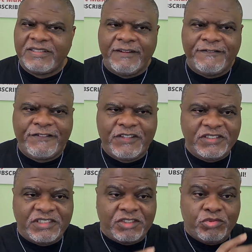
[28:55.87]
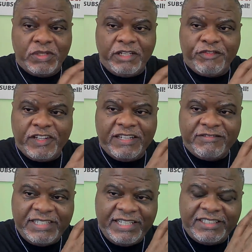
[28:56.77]
That first
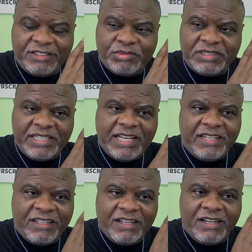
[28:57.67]
25 days was that